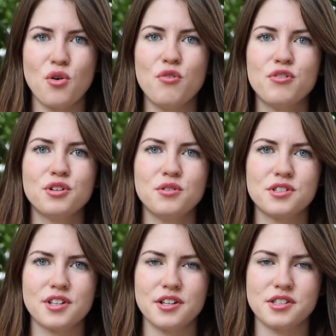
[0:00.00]
offer to
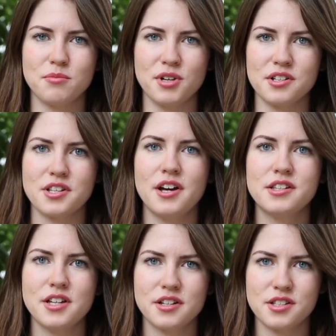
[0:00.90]
its customers
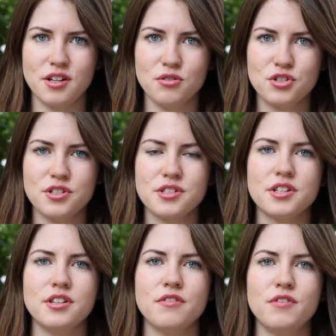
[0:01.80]
high-tech solutions
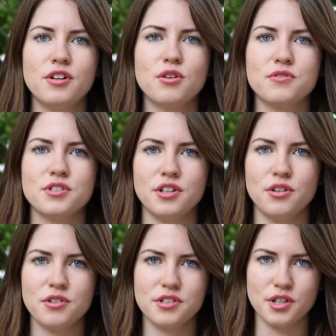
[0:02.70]
in the field of
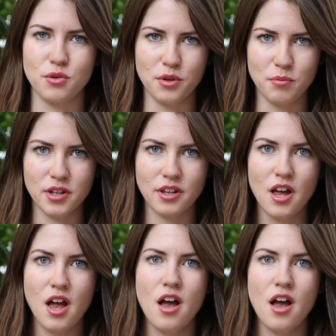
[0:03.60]
security equipment.